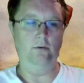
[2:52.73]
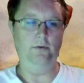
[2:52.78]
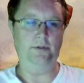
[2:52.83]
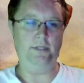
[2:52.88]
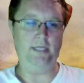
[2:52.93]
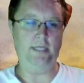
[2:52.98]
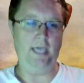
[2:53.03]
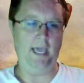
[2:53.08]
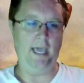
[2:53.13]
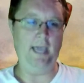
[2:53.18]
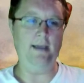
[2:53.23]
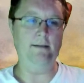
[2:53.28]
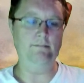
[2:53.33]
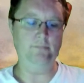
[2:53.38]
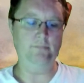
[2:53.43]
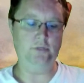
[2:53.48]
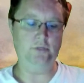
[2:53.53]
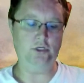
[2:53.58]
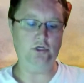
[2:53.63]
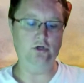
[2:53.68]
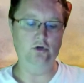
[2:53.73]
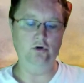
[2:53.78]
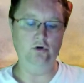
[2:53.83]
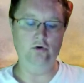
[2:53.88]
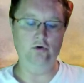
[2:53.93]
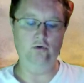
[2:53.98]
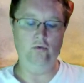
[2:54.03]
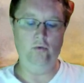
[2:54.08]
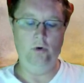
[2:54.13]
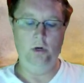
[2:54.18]
came
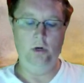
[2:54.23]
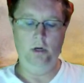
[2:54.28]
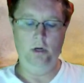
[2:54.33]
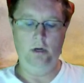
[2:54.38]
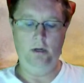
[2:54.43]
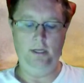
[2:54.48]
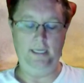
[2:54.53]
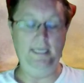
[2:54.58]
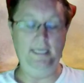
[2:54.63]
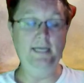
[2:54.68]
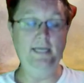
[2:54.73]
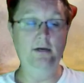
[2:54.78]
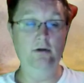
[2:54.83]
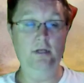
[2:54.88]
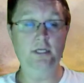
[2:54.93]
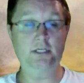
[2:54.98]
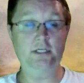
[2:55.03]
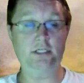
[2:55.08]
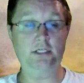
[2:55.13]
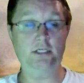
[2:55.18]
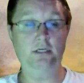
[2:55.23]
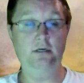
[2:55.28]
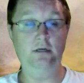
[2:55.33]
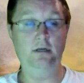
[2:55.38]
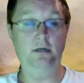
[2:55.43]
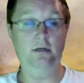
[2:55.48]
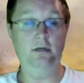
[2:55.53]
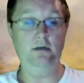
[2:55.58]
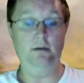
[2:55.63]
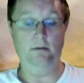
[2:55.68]
to English
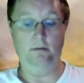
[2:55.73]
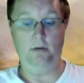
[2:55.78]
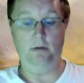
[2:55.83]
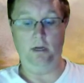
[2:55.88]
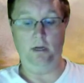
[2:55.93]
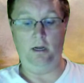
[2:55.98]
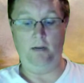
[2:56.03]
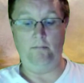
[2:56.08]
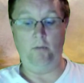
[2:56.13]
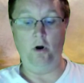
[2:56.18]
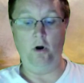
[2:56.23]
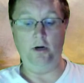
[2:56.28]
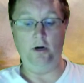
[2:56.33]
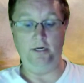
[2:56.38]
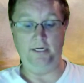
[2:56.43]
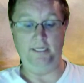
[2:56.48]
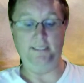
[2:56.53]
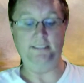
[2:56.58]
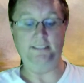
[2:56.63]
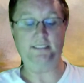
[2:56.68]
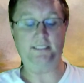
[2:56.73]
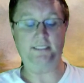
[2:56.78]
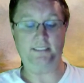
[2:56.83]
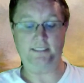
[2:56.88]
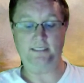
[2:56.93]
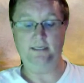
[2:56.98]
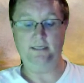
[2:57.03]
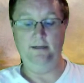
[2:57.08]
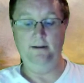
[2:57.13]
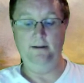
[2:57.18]
uh, Martinists.
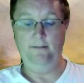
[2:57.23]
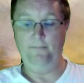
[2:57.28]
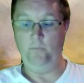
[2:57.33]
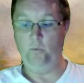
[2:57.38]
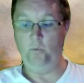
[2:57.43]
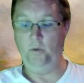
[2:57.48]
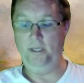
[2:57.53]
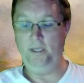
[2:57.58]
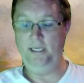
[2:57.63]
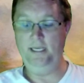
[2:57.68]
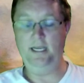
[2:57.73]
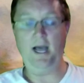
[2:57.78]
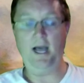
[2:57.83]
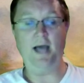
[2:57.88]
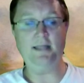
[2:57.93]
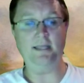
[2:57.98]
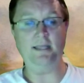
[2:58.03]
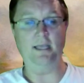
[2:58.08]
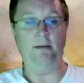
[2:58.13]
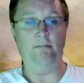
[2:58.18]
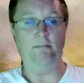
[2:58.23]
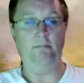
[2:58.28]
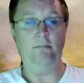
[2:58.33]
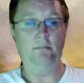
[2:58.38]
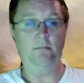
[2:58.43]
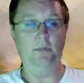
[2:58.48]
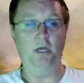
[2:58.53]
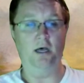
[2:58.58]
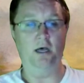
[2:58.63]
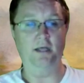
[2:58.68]
We got them.
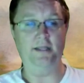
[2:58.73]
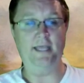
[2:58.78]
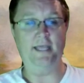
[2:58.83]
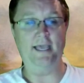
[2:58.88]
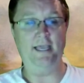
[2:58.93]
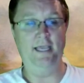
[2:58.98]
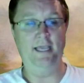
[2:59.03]
Uh, they,